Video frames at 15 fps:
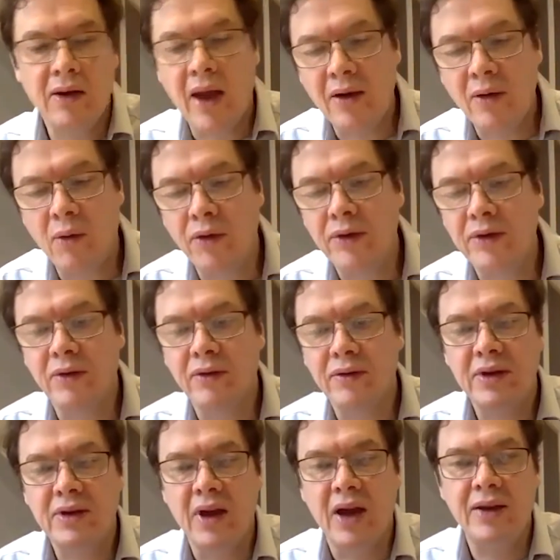So you had all the
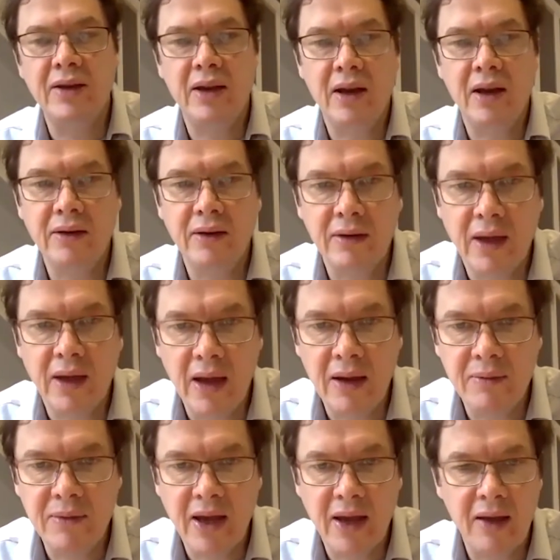sort of society
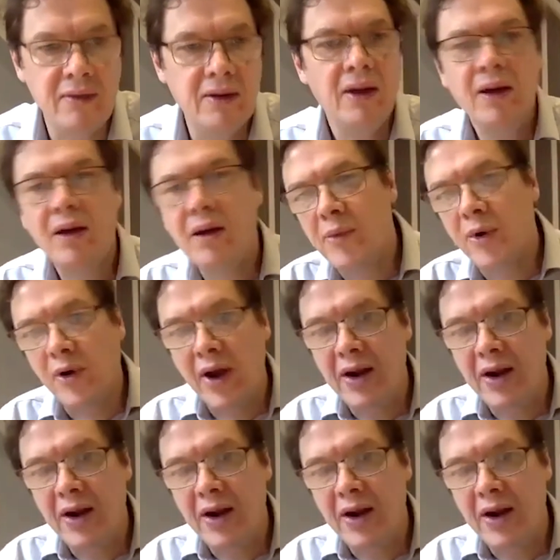London came down,